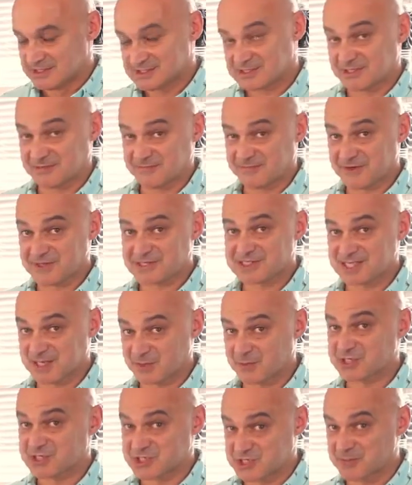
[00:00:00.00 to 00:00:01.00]
So the first
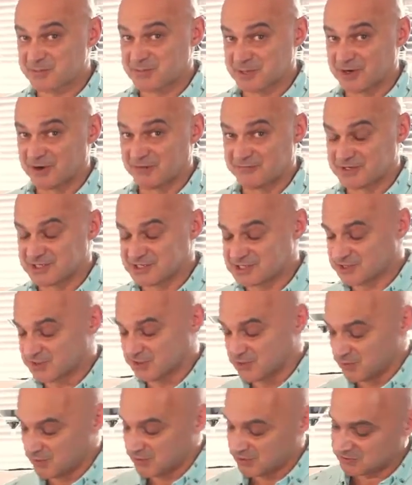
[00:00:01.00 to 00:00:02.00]
thing, which should be obvious
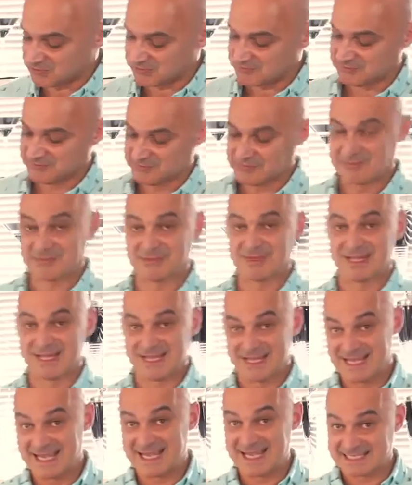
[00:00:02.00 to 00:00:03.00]
to you all,
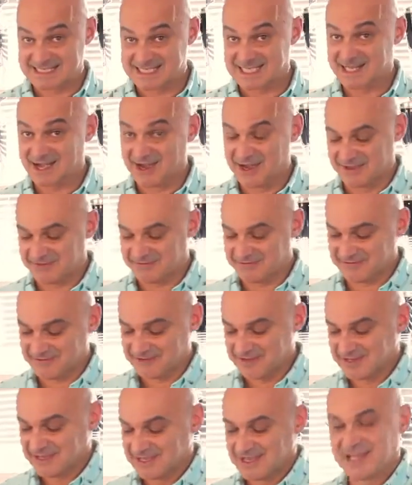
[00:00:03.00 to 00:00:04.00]
is a knife.
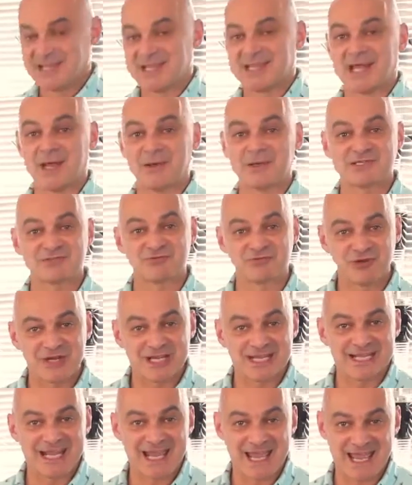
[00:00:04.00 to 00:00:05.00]
Now it's
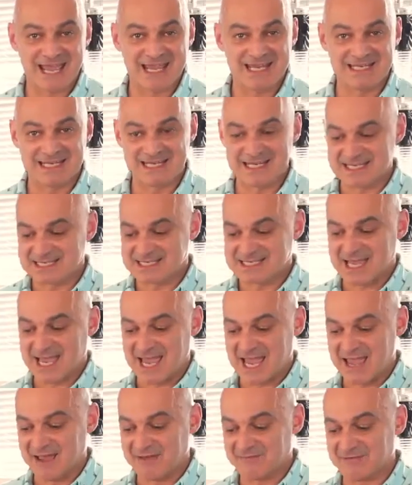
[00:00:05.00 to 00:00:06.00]
really handy to
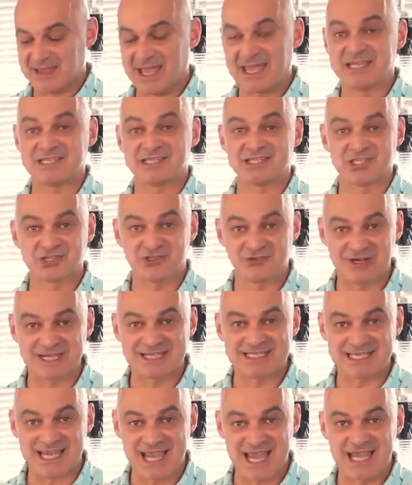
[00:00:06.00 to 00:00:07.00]
have a
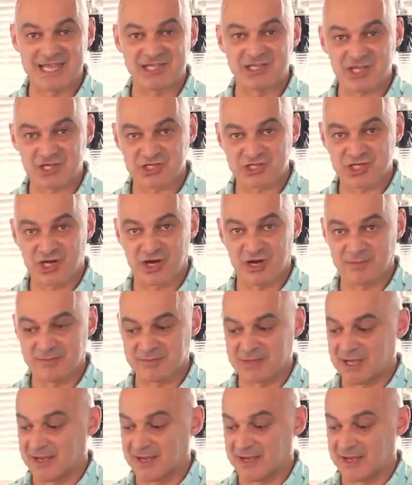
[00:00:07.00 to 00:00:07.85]
straight edge sharp